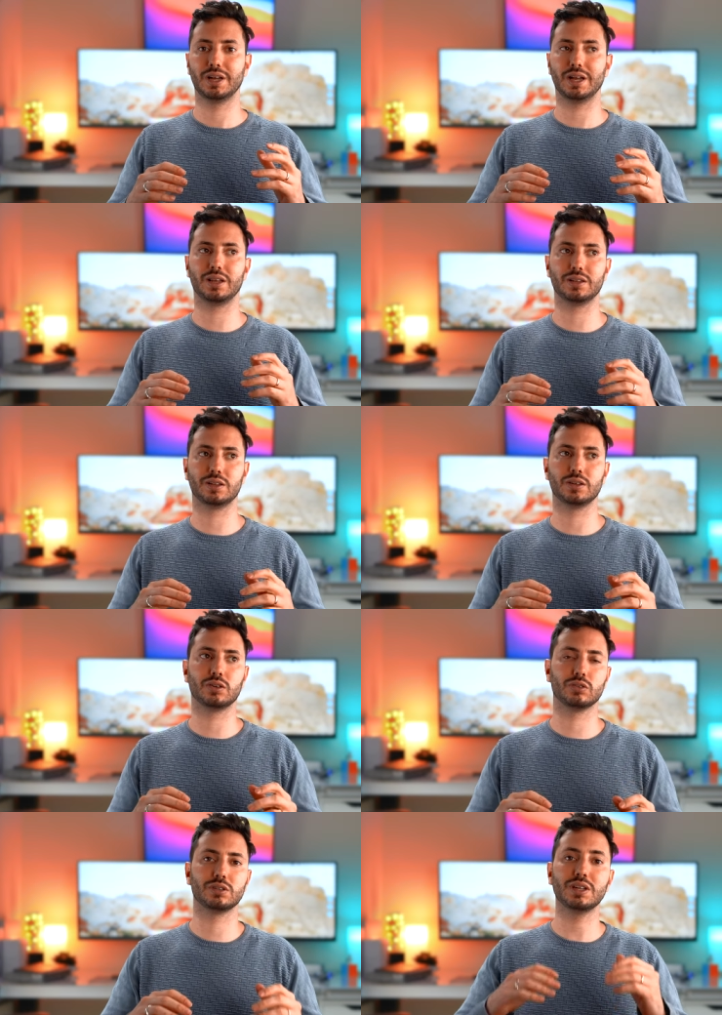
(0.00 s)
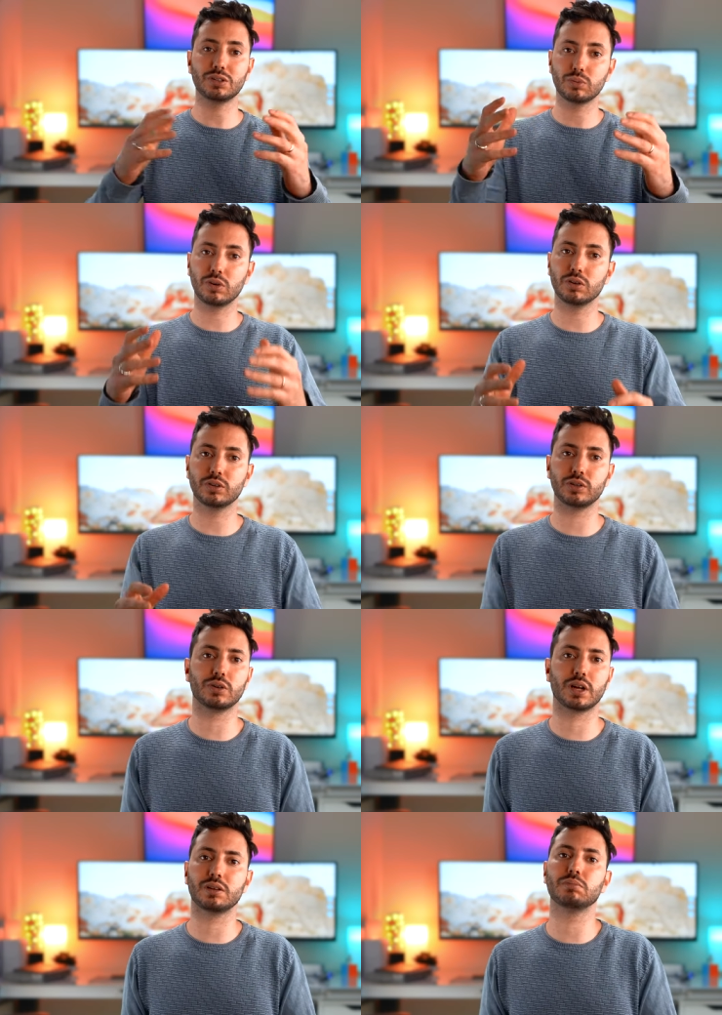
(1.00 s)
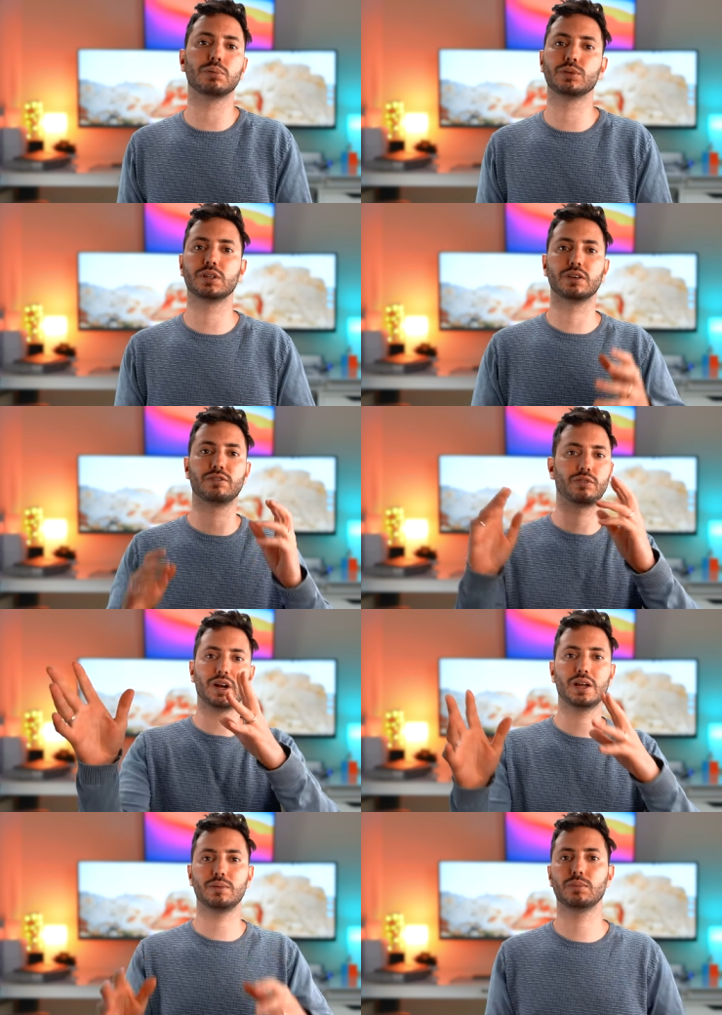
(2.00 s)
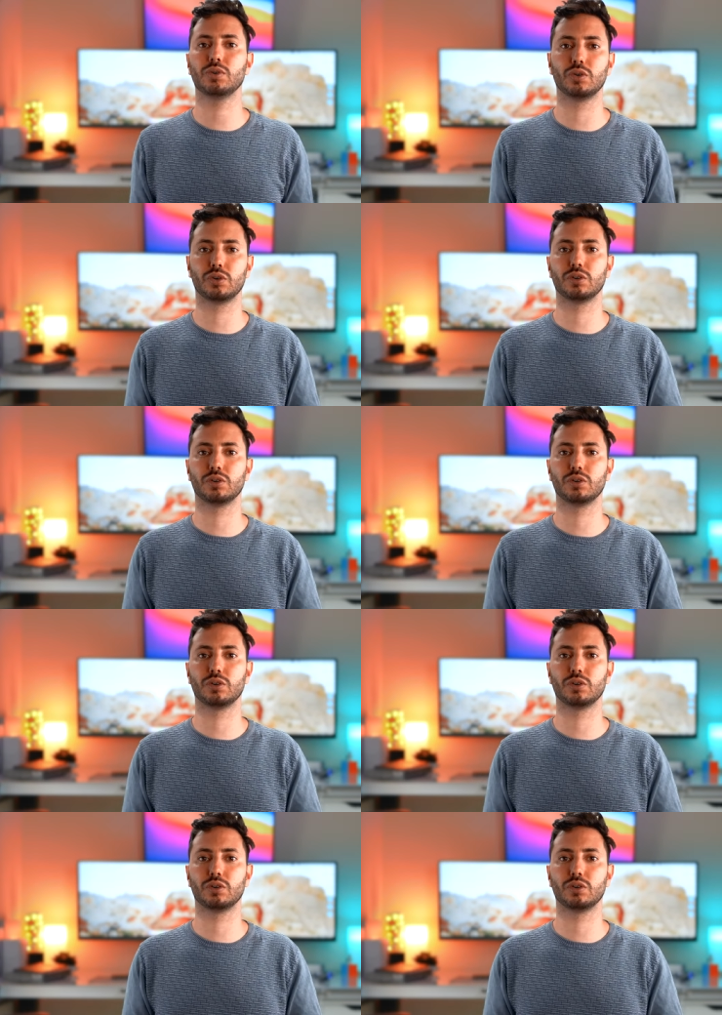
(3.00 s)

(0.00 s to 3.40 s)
and on that wall you can put a frame or